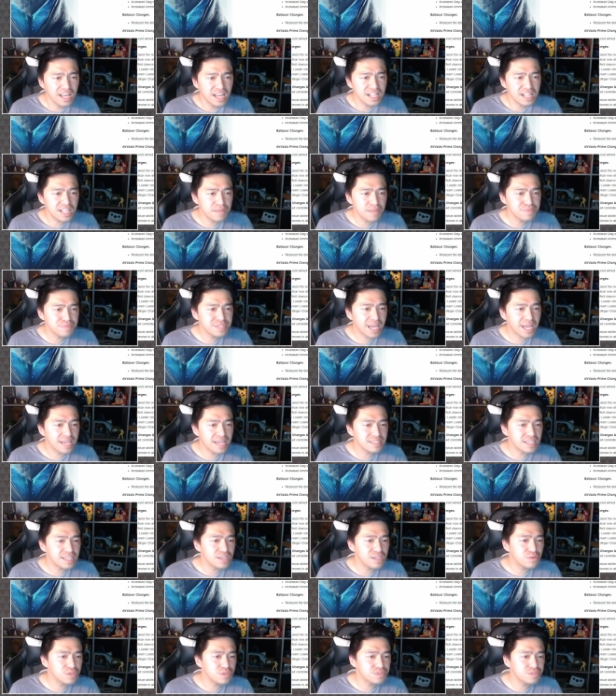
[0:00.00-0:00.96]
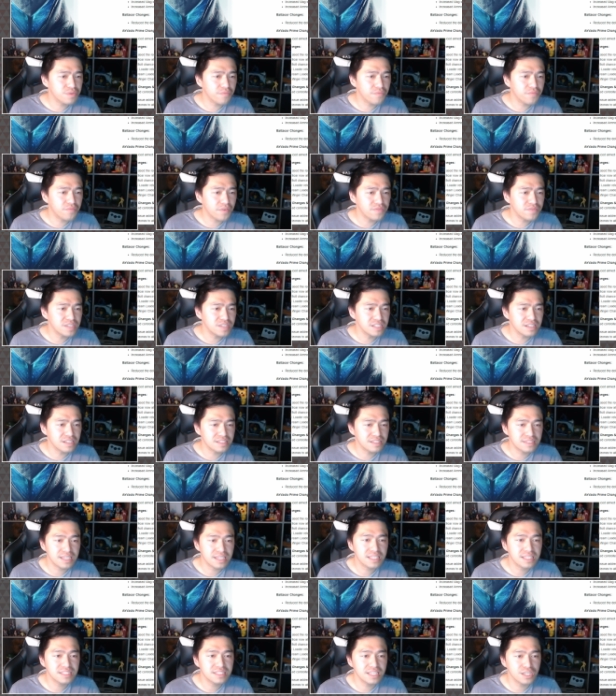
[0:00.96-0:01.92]
clip size increased from 15 to
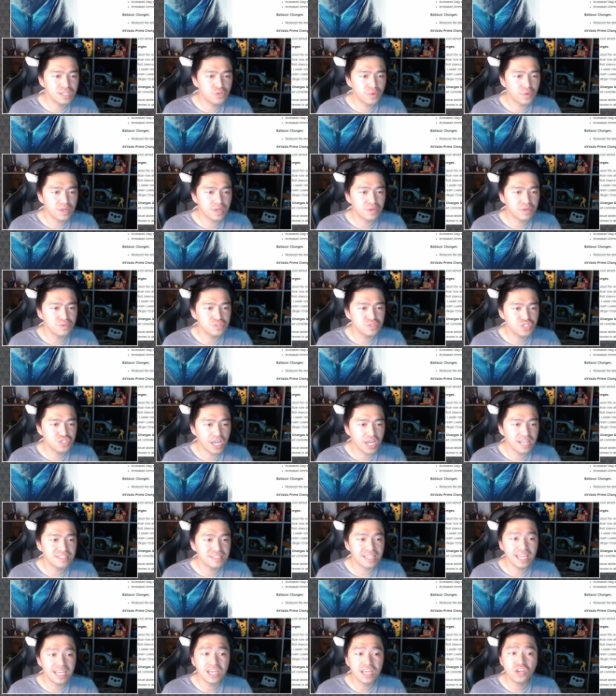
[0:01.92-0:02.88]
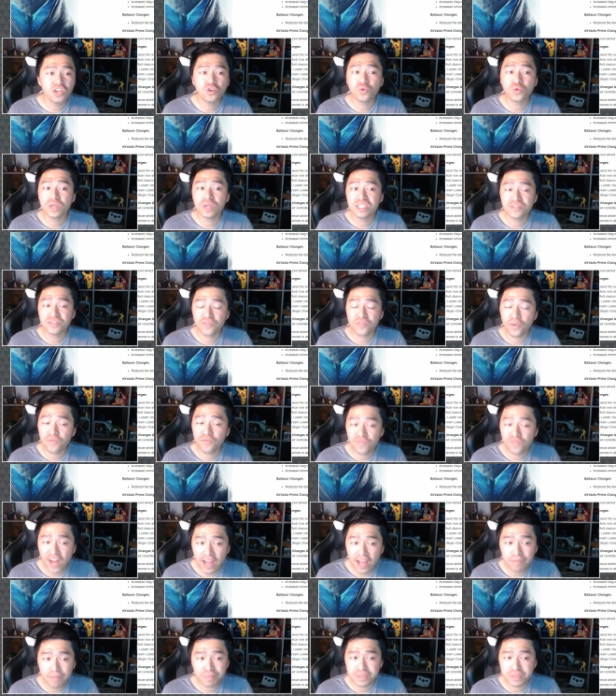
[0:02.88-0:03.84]
16, critical chance increased from
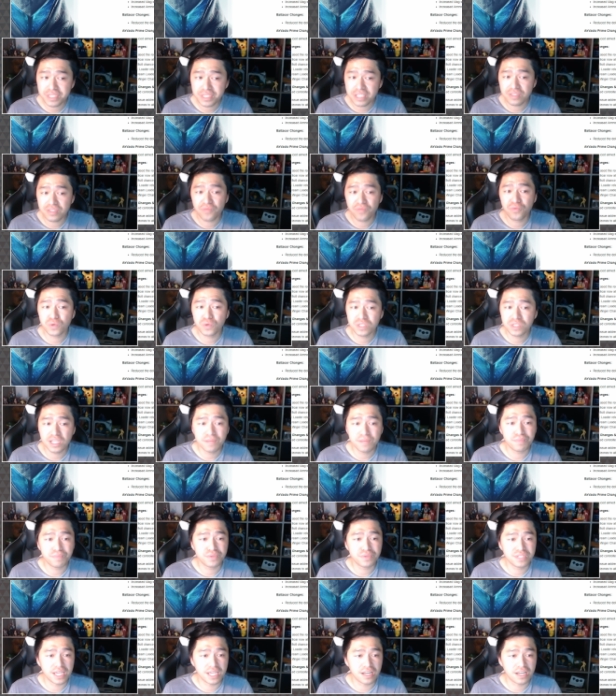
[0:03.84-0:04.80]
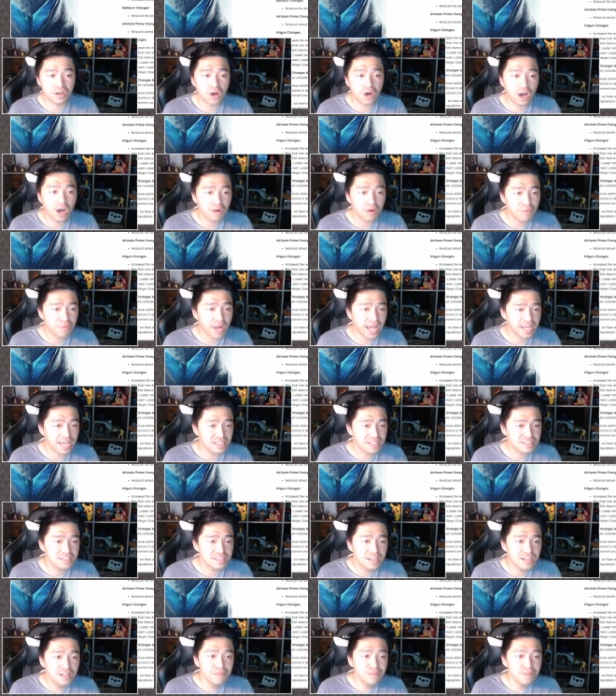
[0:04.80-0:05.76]
5% to 14%. All right.